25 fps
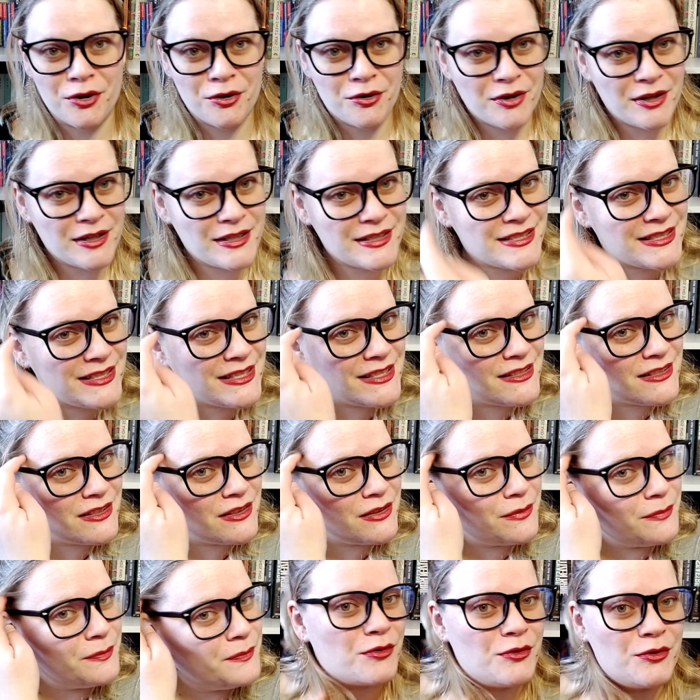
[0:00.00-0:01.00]

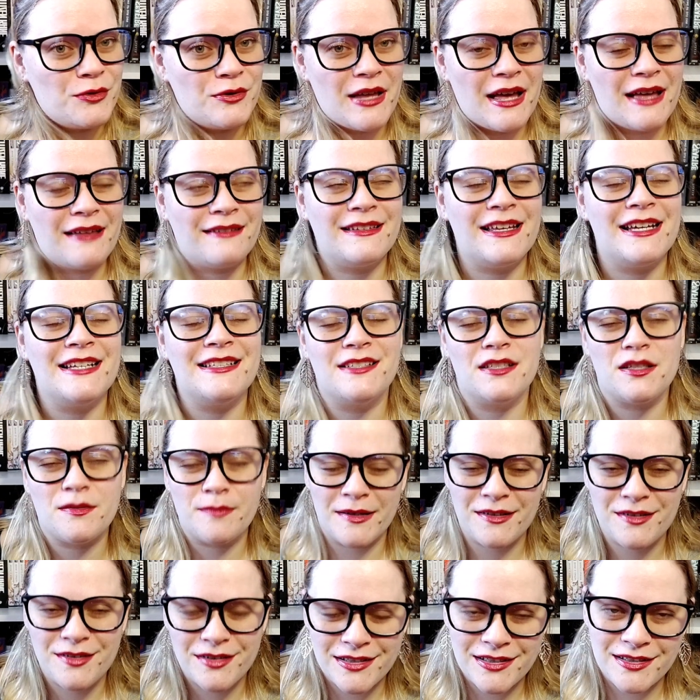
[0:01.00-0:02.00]
criticism through that lens,
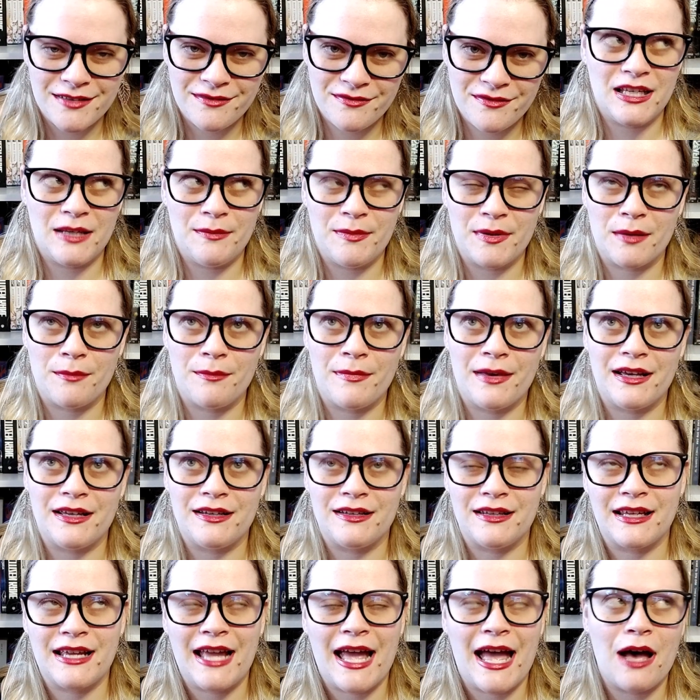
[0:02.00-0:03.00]
especially keeping in mind
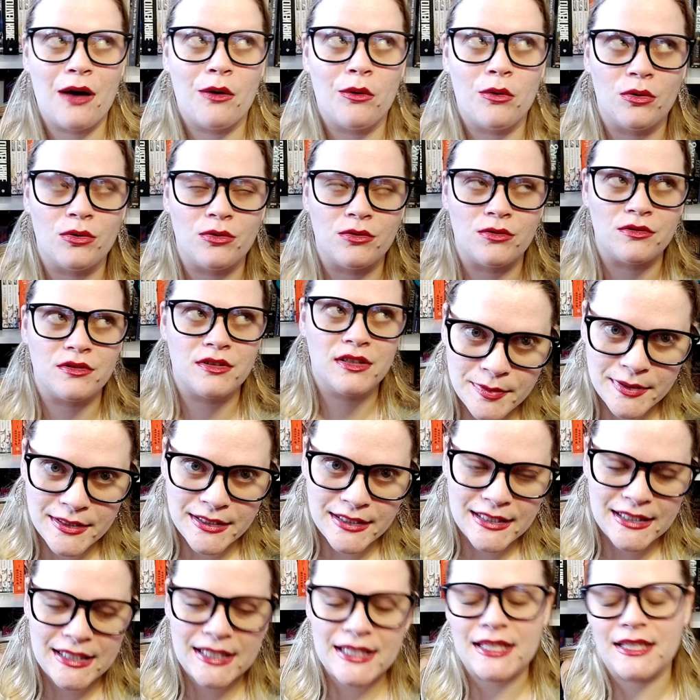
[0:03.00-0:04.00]
like how old the
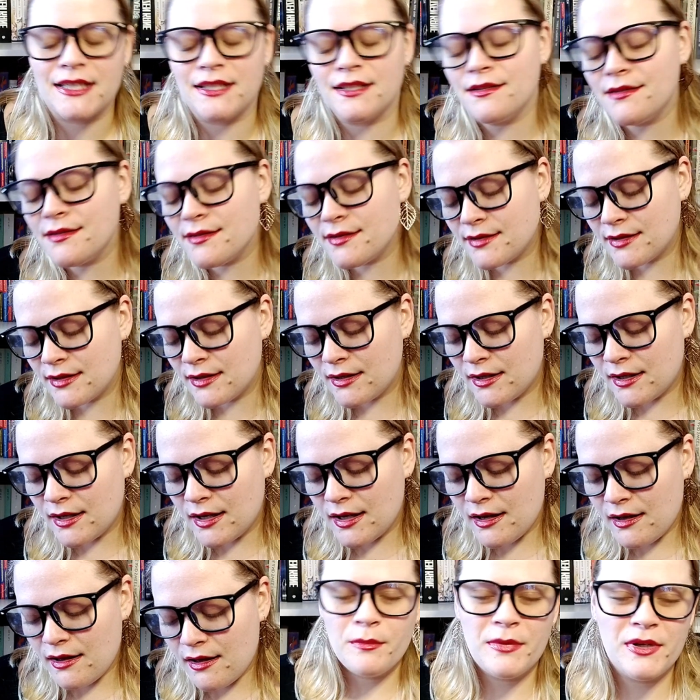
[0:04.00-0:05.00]
play is.
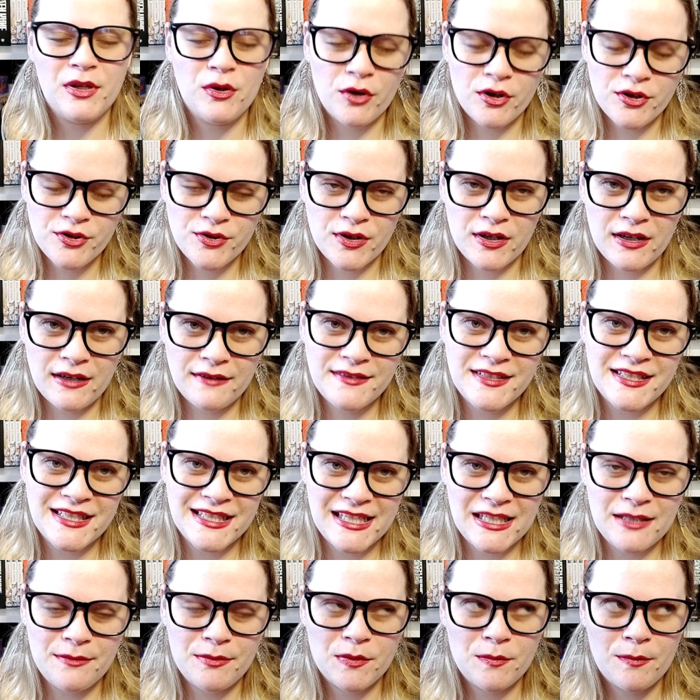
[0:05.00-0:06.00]
But you also have to
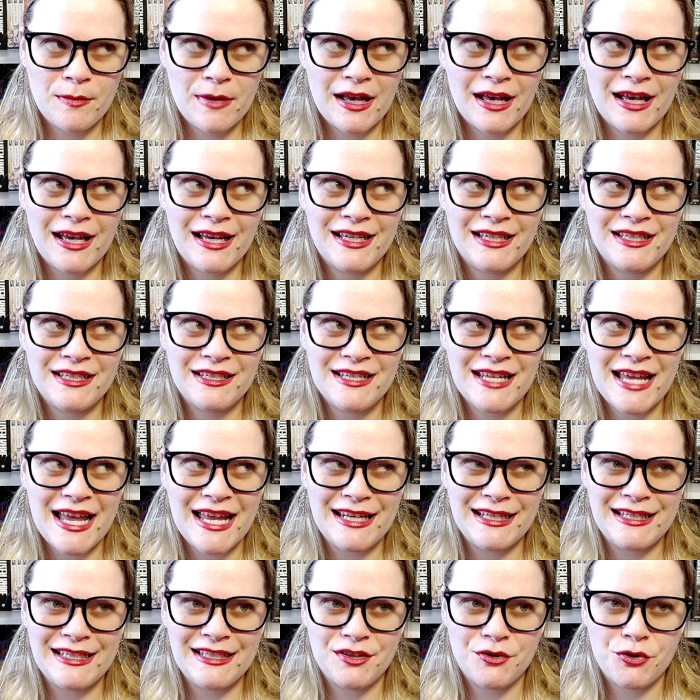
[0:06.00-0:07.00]
keep in mind
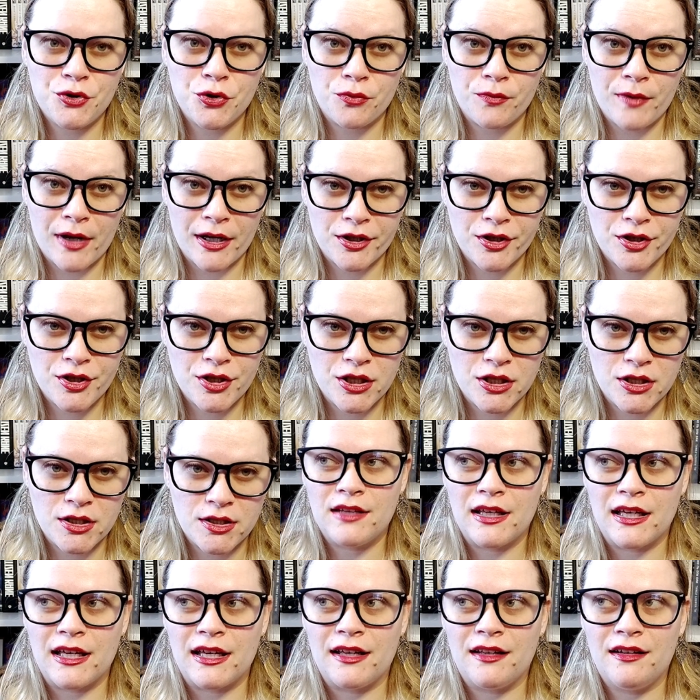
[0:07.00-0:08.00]
any direction
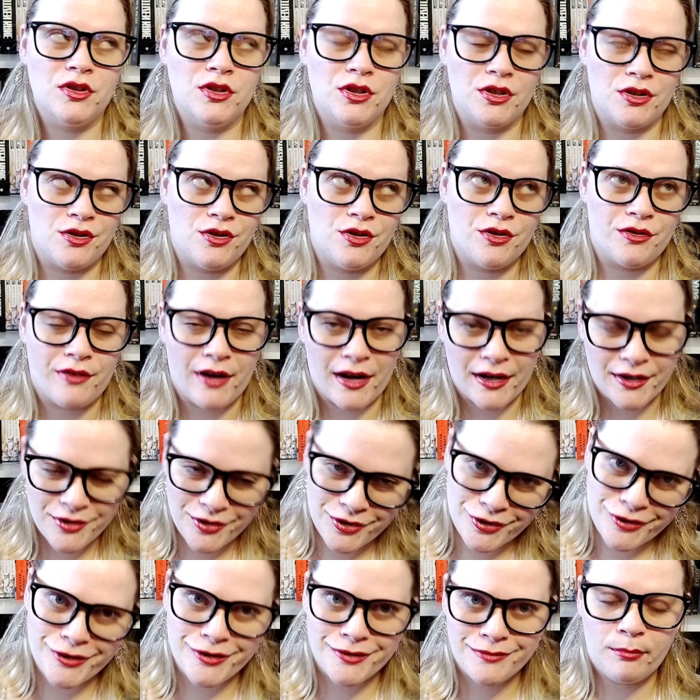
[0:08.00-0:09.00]
that the
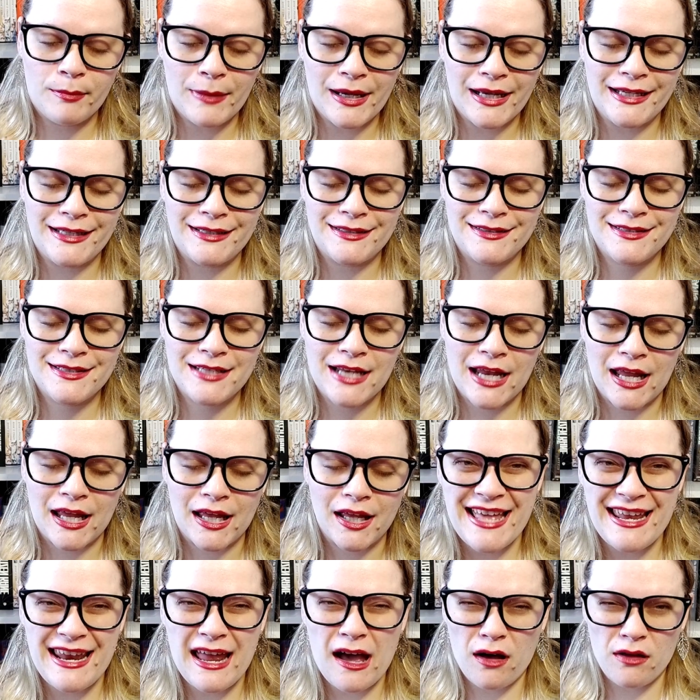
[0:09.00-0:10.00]
director might
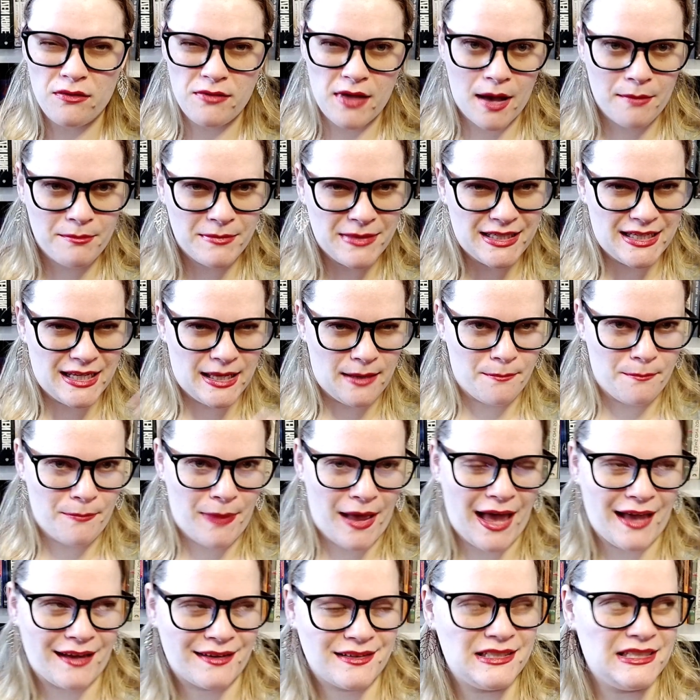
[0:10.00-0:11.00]
take and how that might
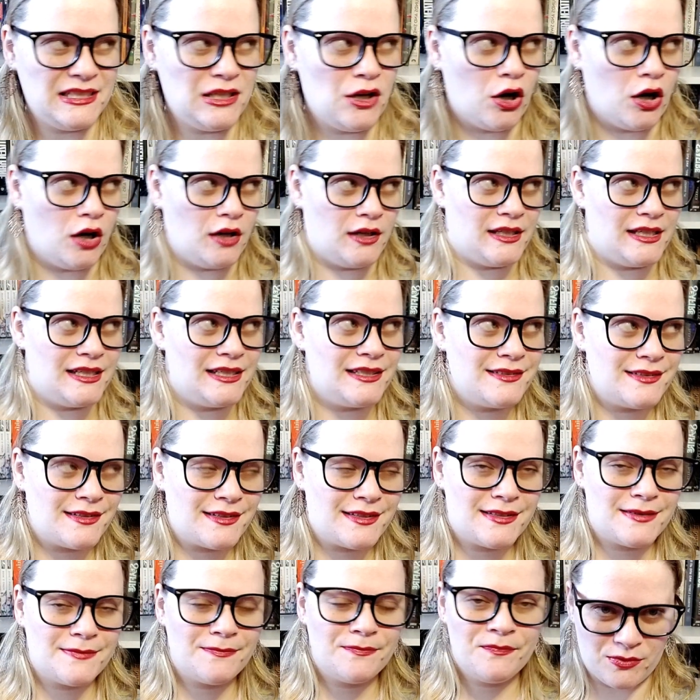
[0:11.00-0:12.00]
impact the
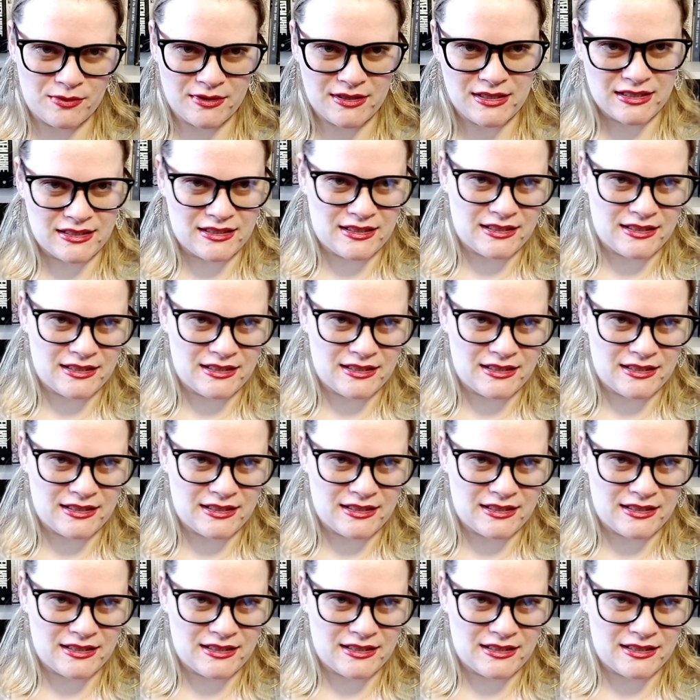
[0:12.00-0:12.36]
audience with like